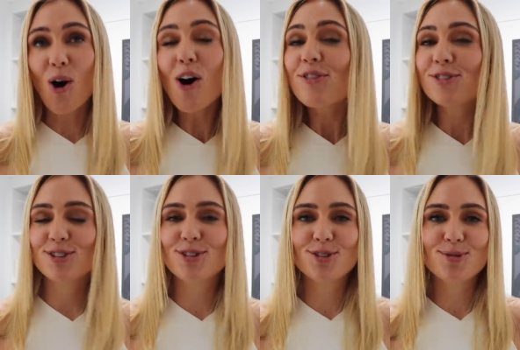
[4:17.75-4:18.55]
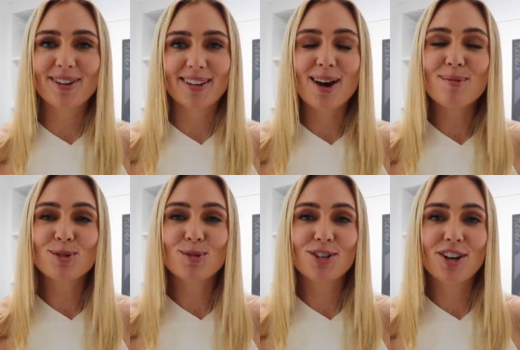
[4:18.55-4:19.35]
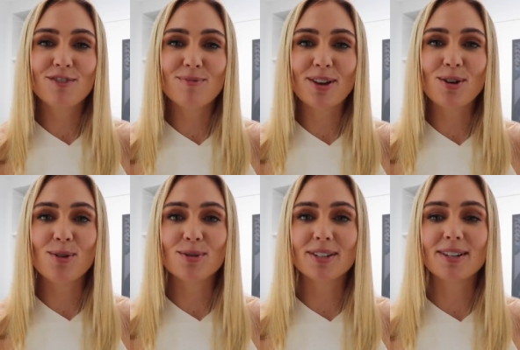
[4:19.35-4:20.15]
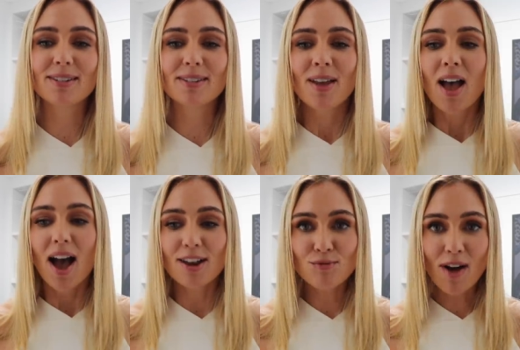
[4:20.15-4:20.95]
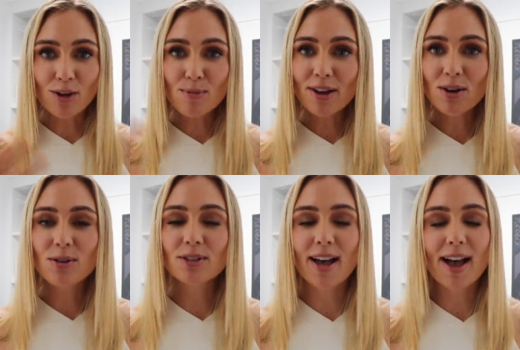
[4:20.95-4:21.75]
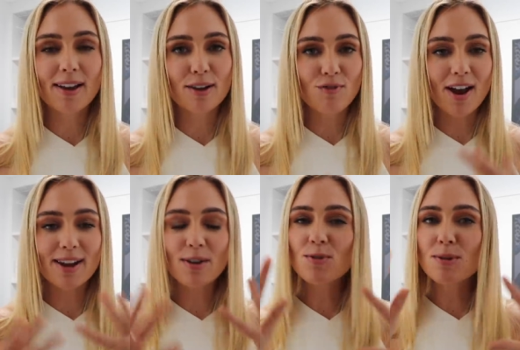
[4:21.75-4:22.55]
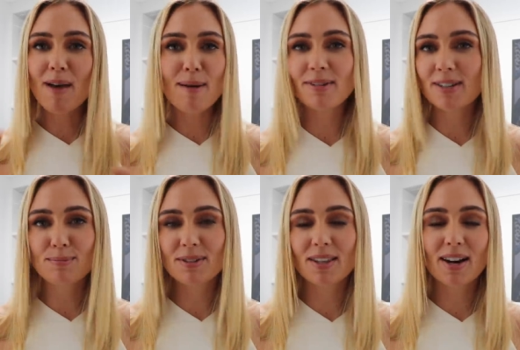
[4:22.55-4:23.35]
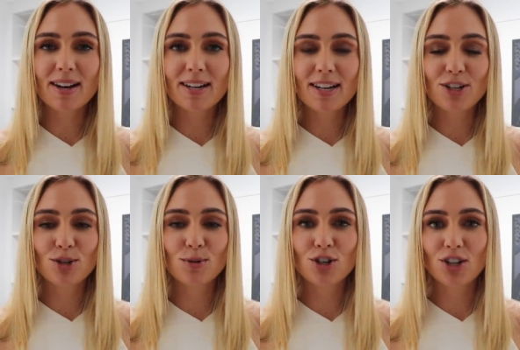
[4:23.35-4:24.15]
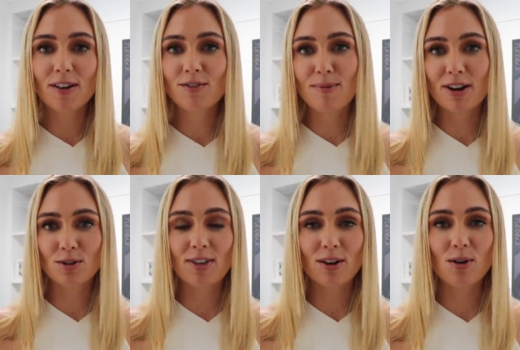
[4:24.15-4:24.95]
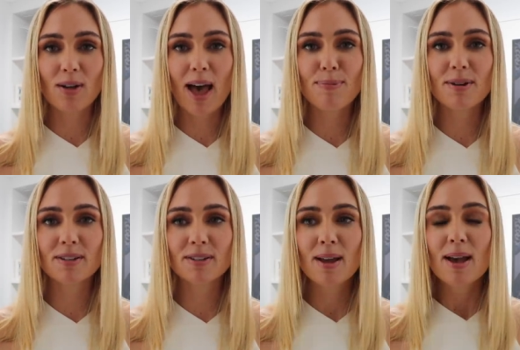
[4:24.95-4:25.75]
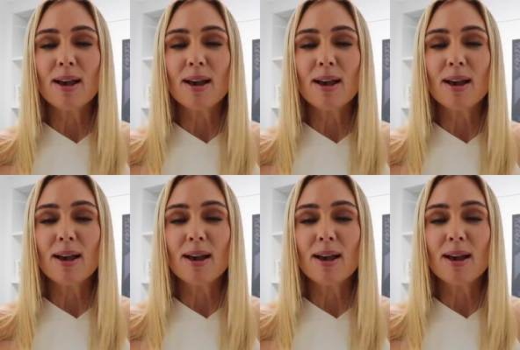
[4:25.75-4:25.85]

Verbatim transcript: often do when it comes to achieving my goals is I write all my goals down, I write down all the baby steps that I need to achieve to make sure that goal happens.